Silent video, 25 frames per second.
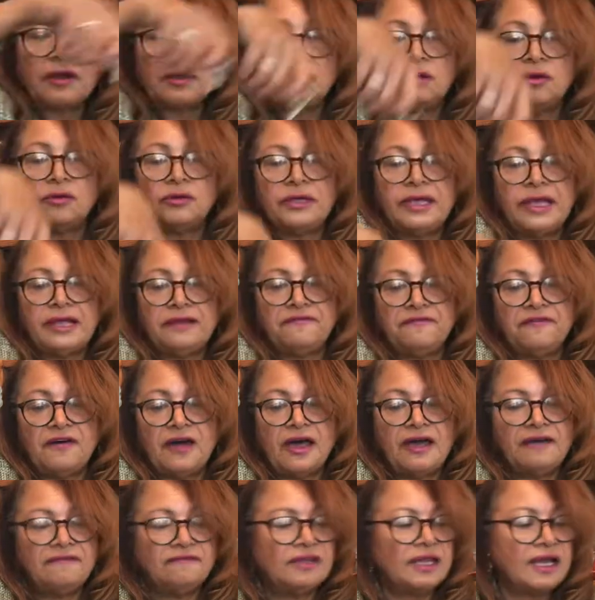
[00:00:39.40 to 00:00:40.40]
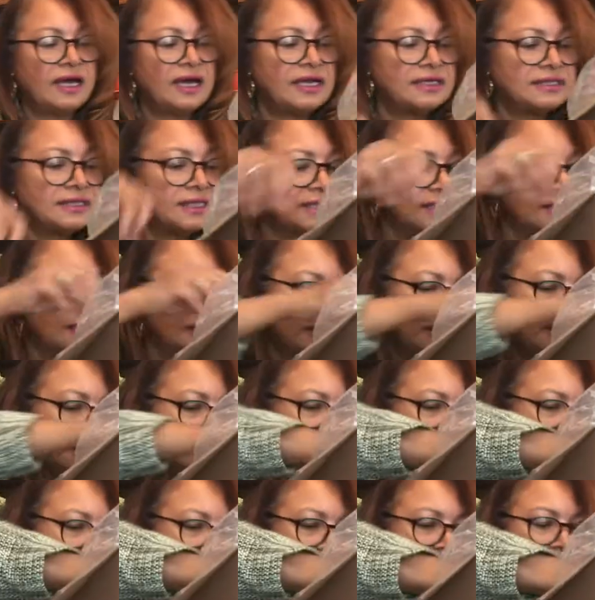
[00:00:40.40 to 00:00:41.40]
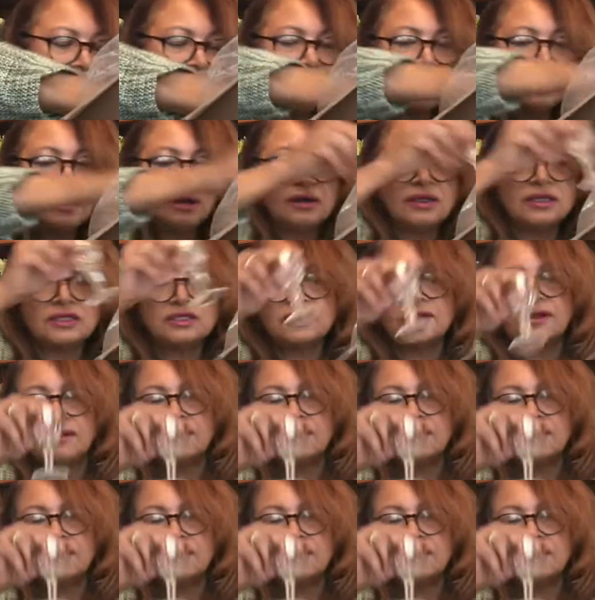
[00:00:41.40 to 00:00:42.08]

it only had 5 glasses, and I said, oh my gosh,